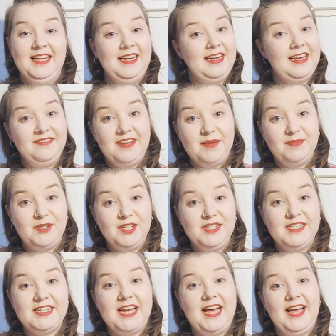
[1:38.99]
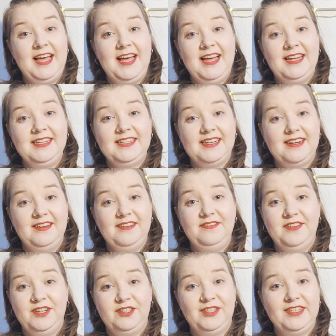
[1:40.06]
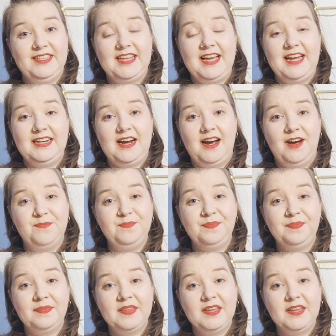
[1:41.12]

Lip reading: life happened and I figured that